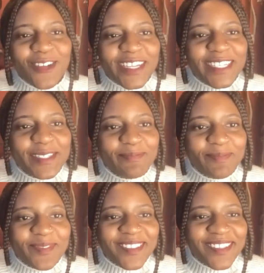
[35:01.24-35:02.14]
Great
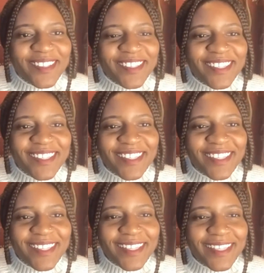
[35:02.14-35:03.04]
musical background
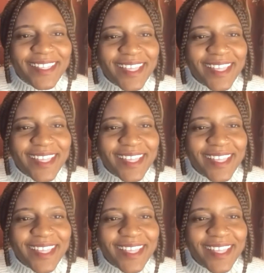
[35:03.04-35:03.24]
tonight. We've